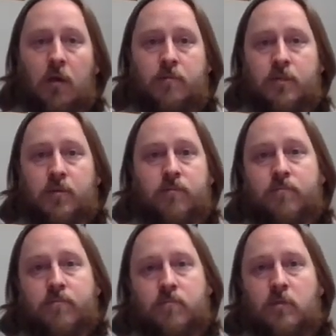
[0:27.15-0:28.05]
So,
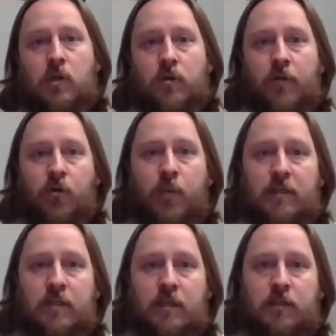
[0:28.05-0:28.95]
every
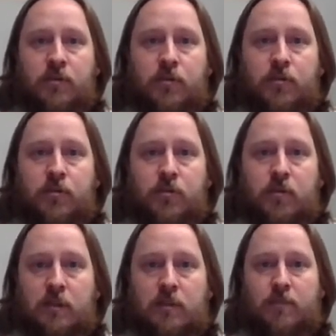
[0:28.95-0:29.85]
weekday during June,
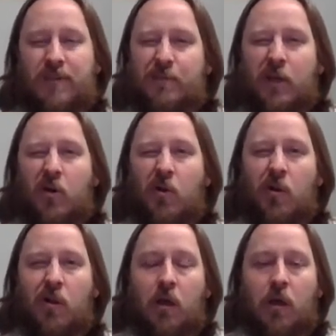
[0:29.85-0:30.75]
that's my
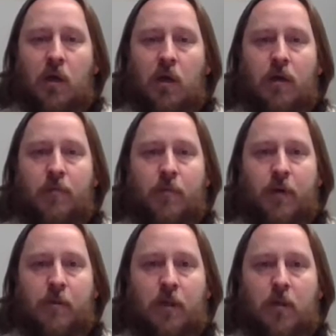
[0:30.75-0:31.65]
goal. There
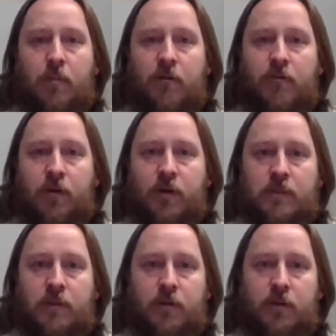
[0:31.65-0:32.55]
might be a little bit of variance
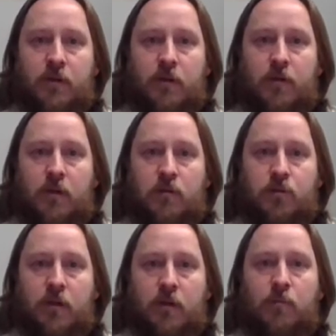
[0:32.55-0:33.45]
here and there, but I'll
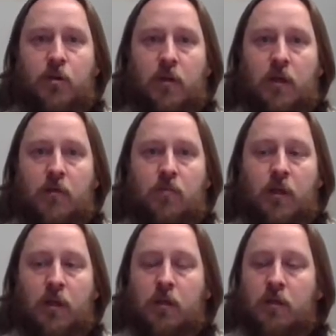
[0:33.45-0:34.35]
try to communicate
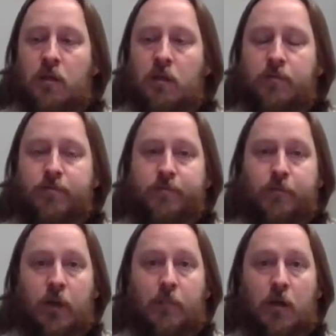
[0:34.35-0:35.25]

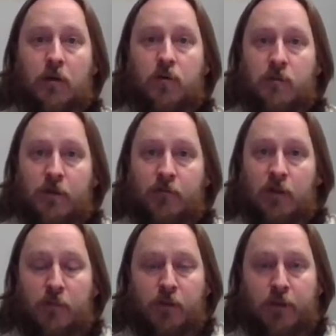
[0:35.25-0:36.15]
when I'm not going to be
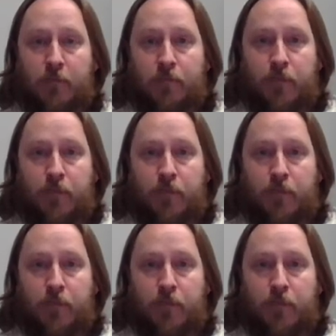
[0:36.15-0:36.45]
available then.